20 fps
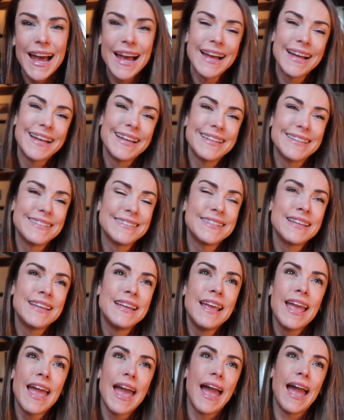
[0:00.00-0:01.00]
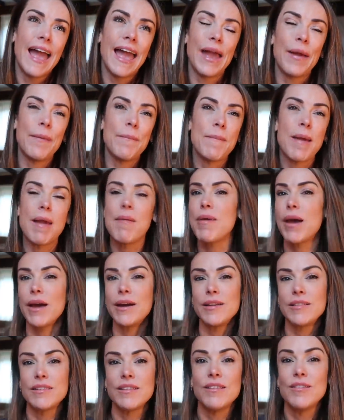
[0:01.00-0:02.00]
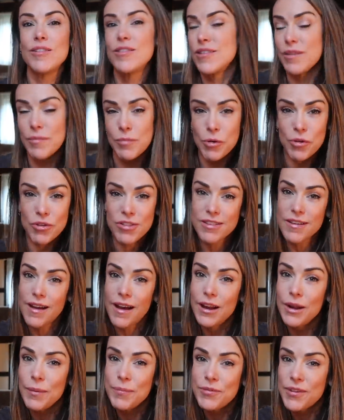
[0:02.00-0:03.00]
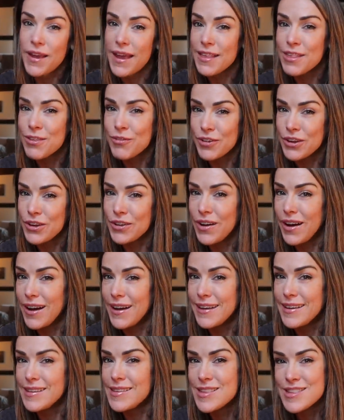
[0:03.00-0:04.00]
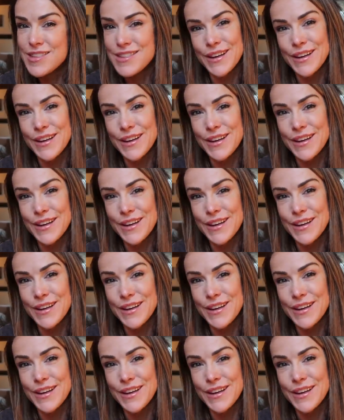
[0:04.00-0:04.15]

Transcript: and maybe I could do some more style updates for you guys.